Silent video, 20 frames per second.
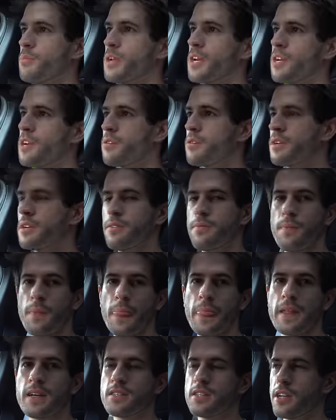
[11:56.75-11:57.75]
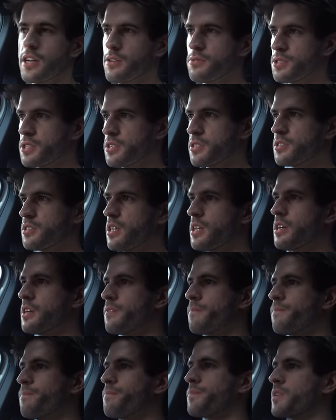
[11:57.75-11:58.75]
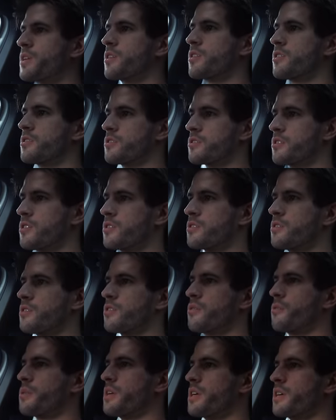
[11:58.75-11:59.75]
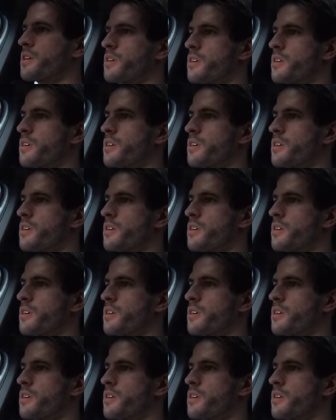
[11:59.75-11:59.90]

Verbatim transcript: But anyway, today was a good day, good start to the week.